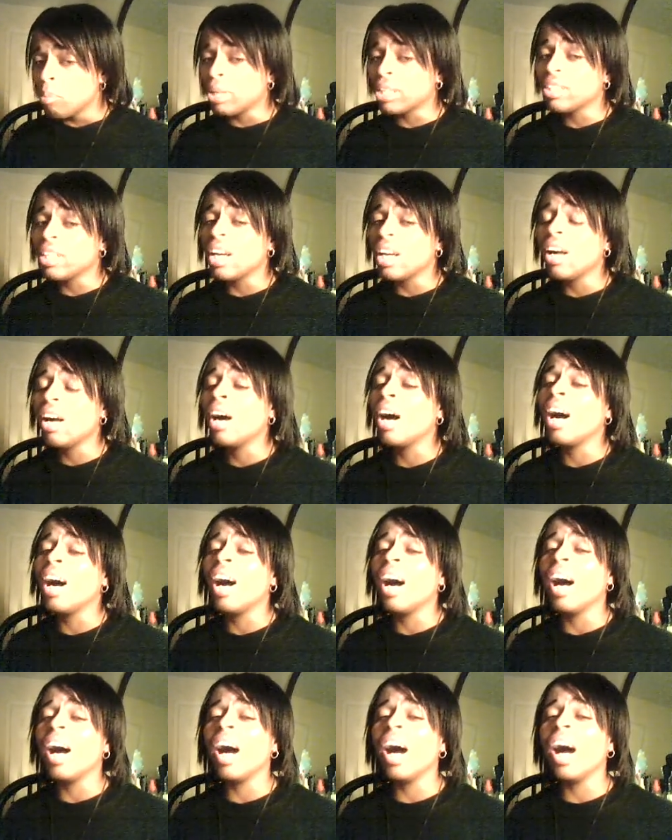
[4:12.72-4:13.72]
But the
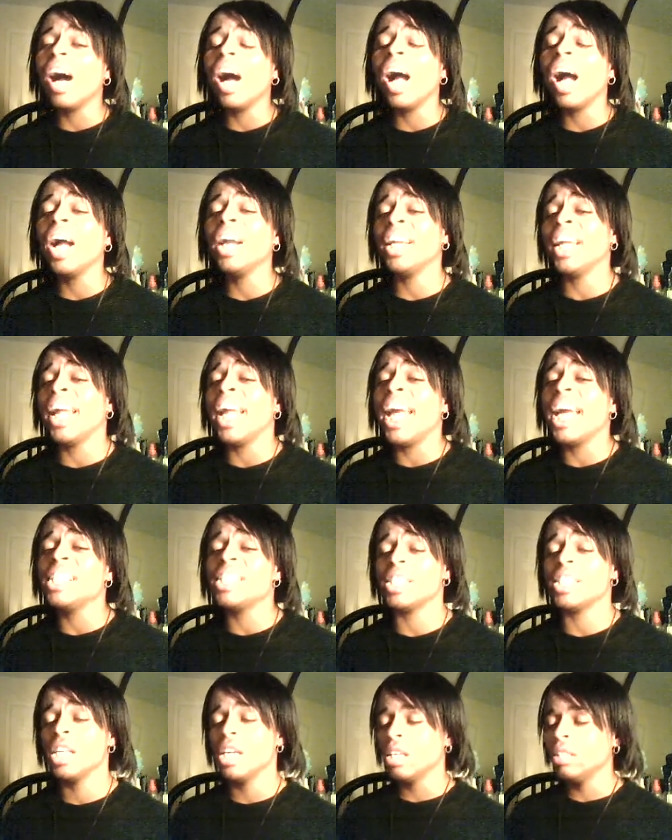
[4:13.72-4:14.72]
heart
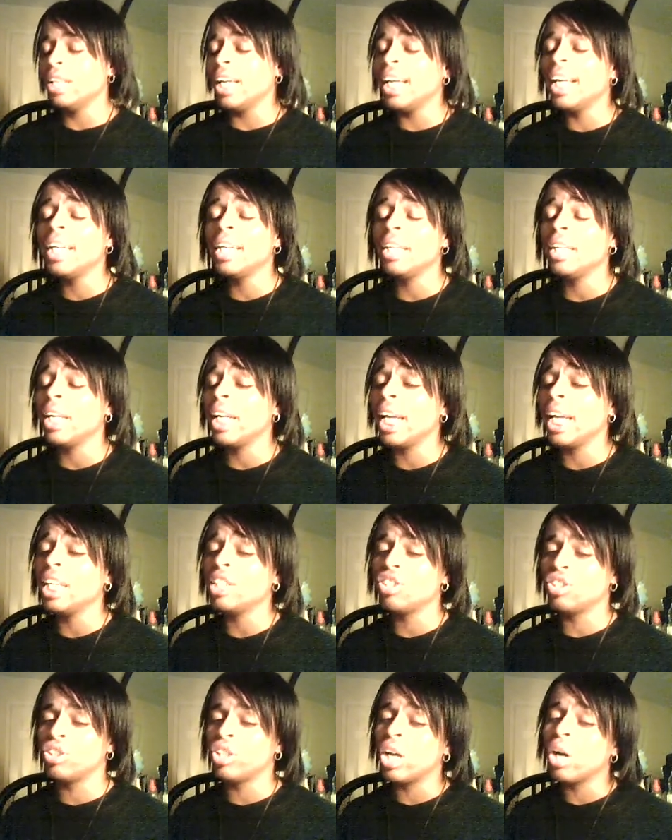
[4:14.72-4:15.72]
is nothing
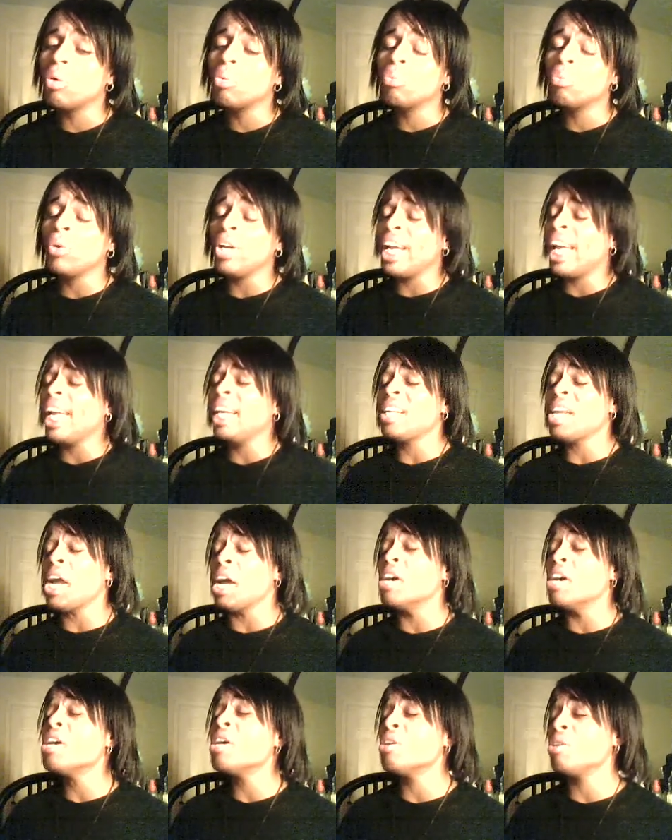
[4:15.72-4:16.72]
is showing
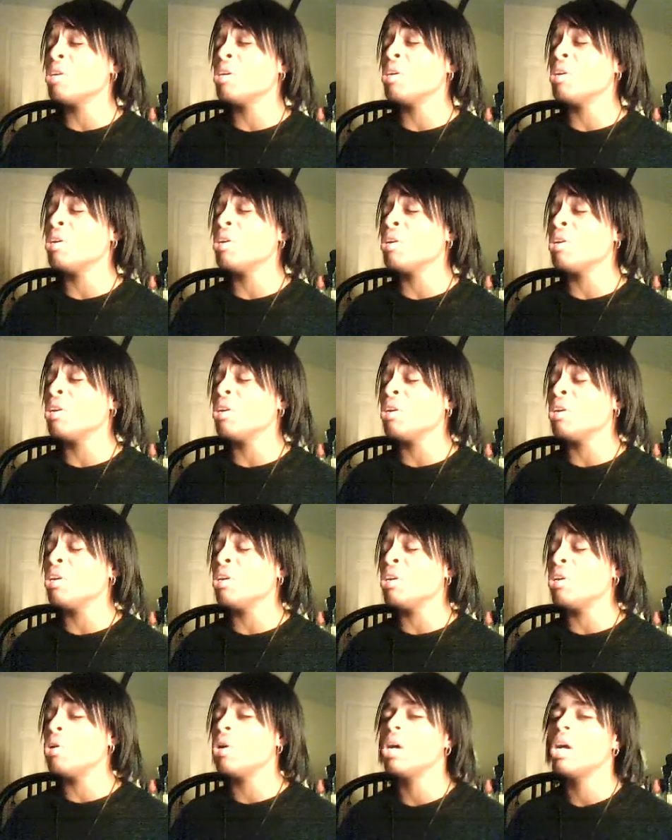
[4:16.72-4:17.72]

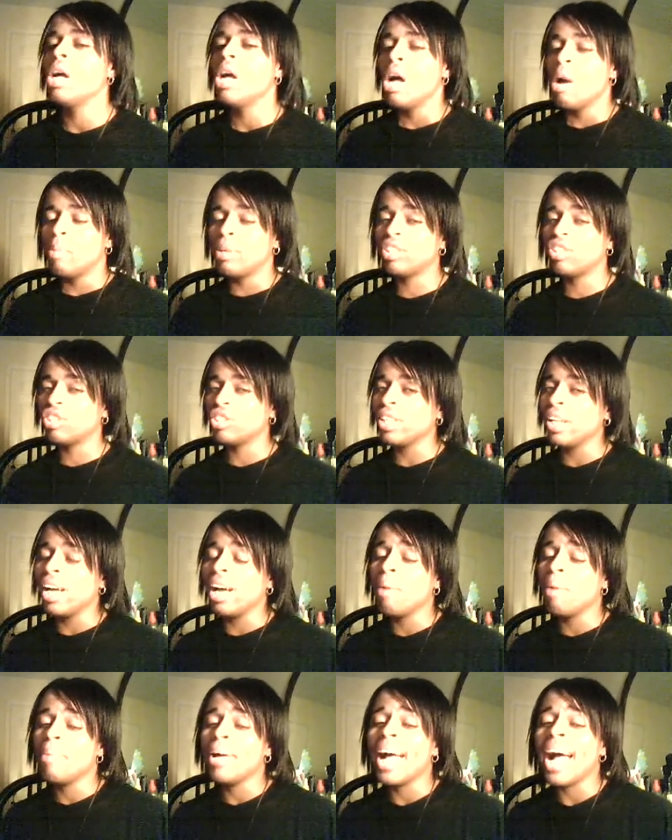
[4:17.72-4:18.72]
you. But
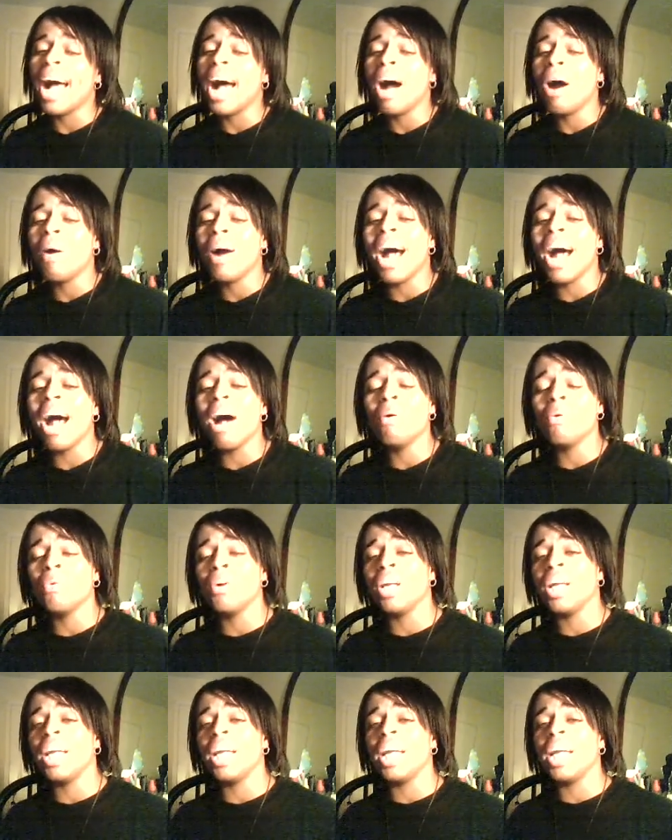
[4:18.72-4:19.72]
somehow I
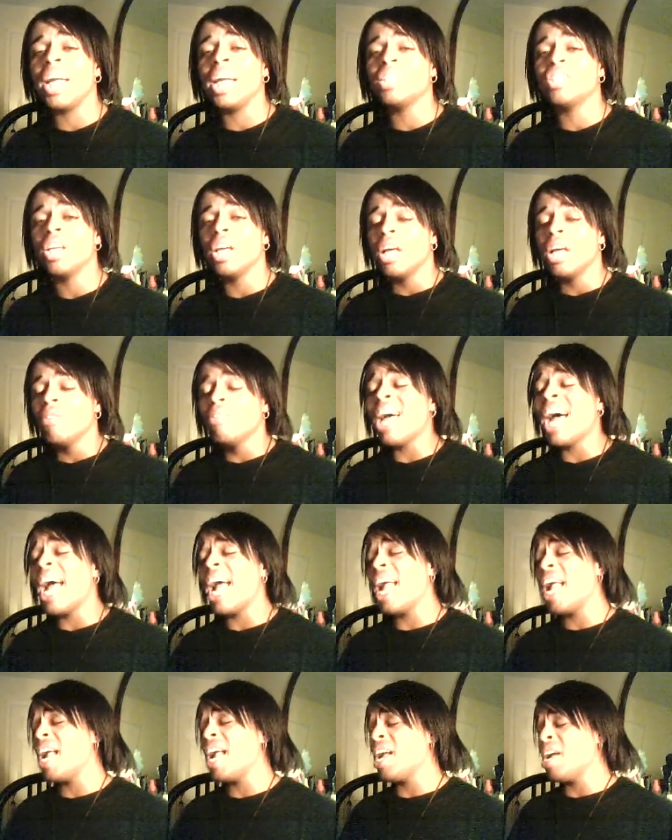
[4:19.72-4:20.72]
wish
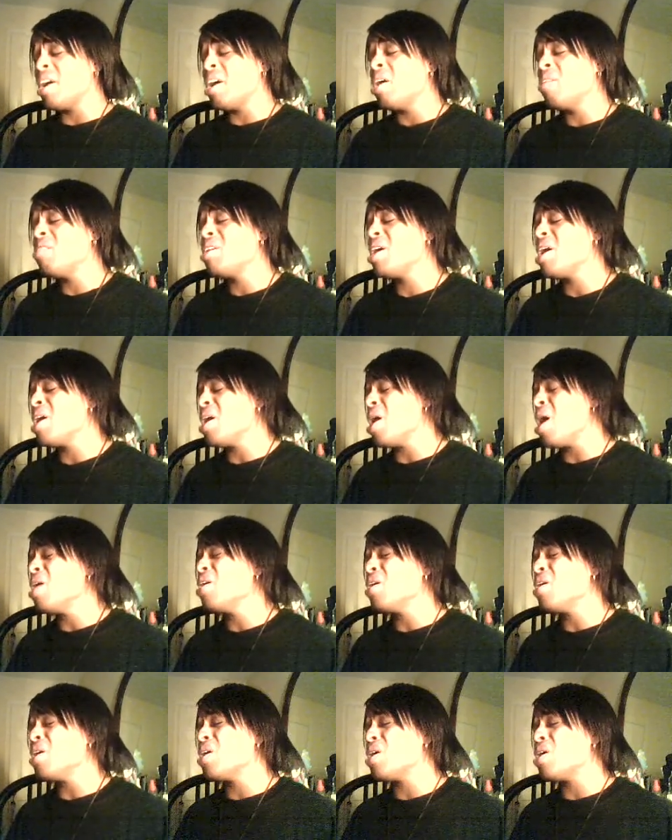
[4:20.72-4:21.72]
that you
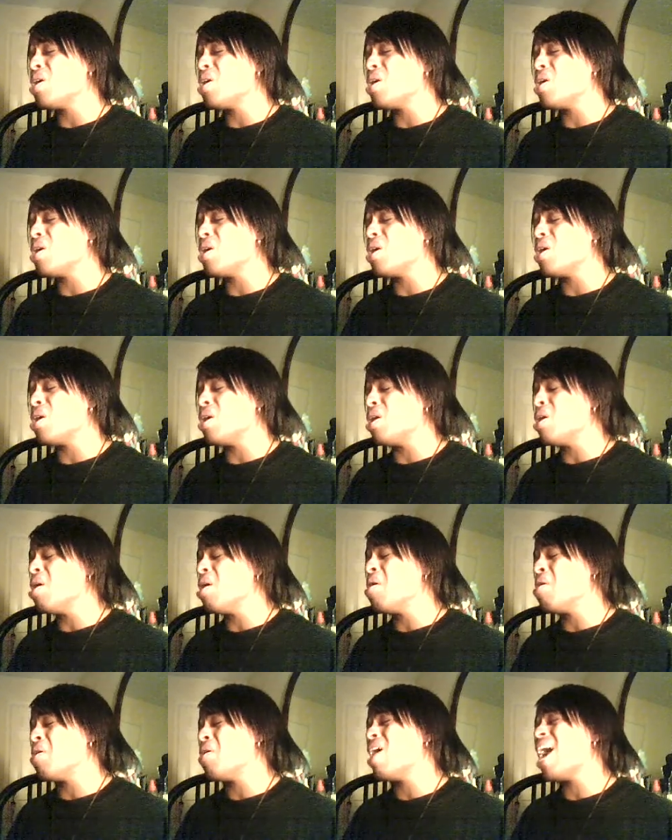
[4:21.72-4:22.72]

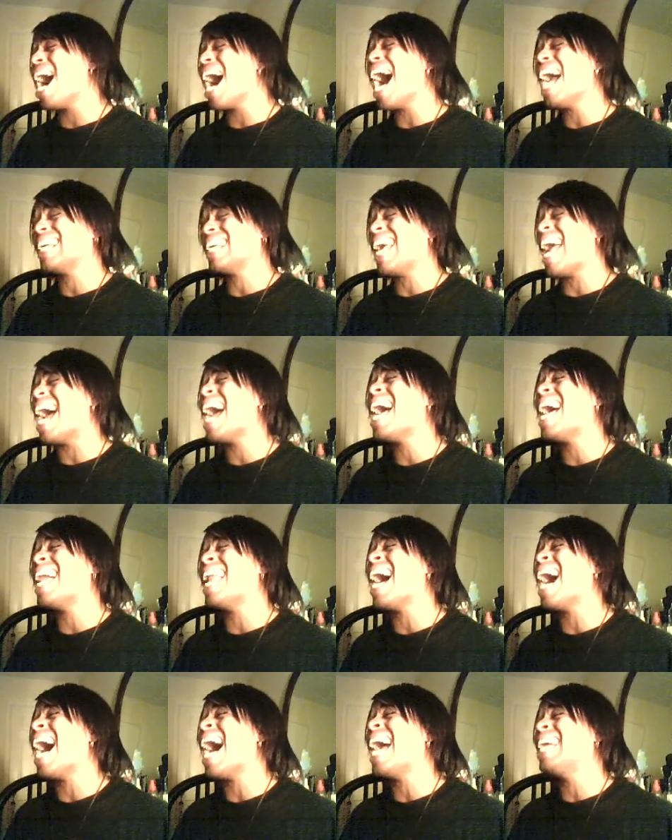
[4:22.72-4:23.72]
knew. I
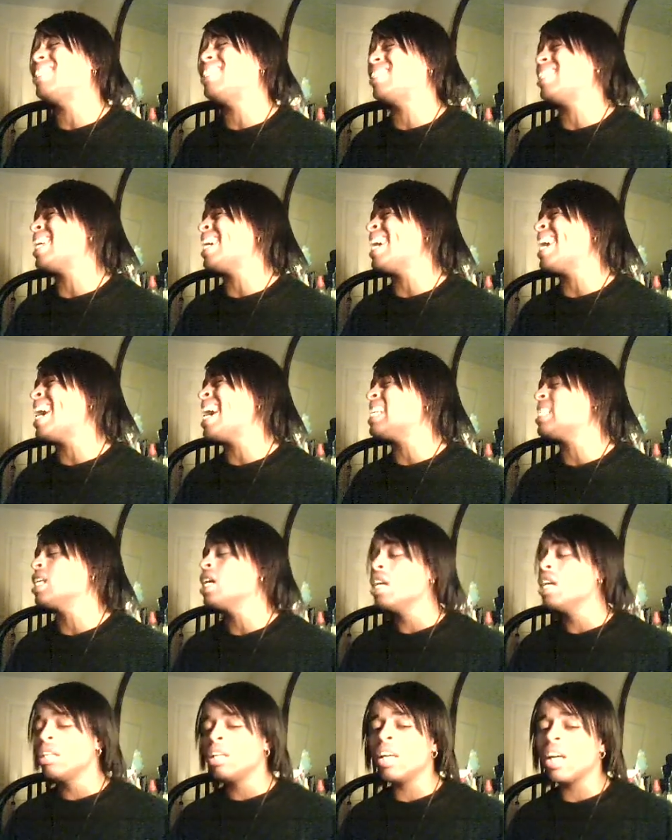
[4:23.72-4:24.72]
get, I just
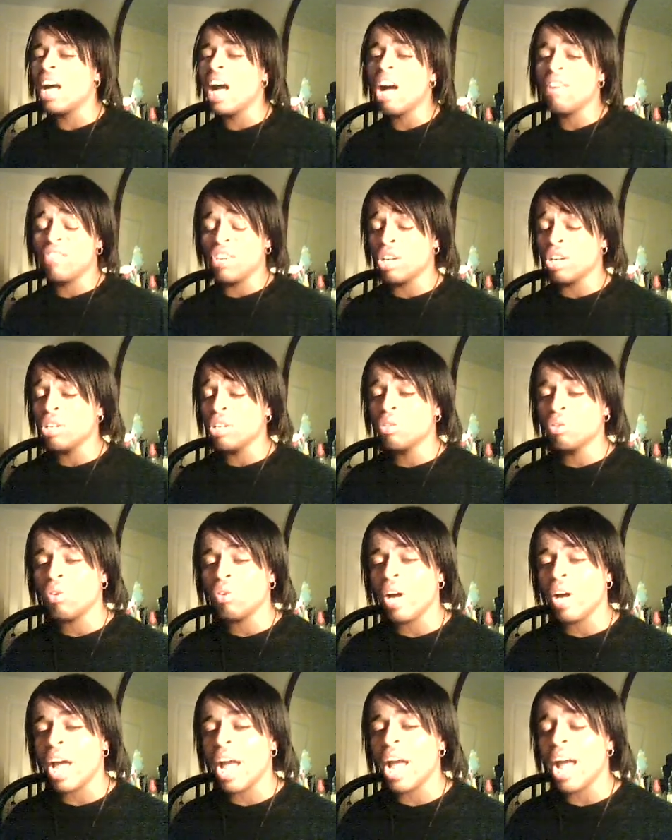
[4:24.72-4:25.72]
love you the
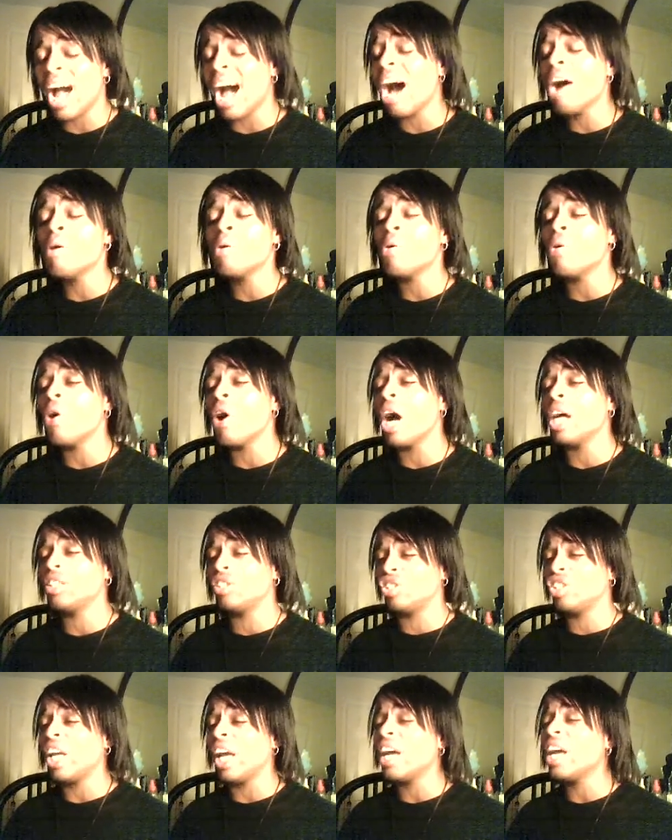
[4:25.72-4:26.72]
way I
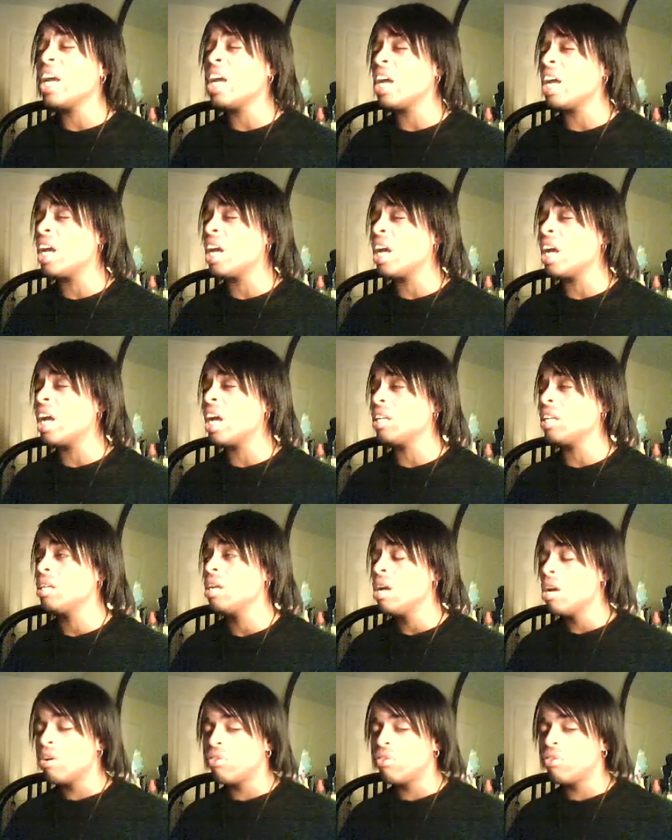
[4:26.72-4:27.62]
wanted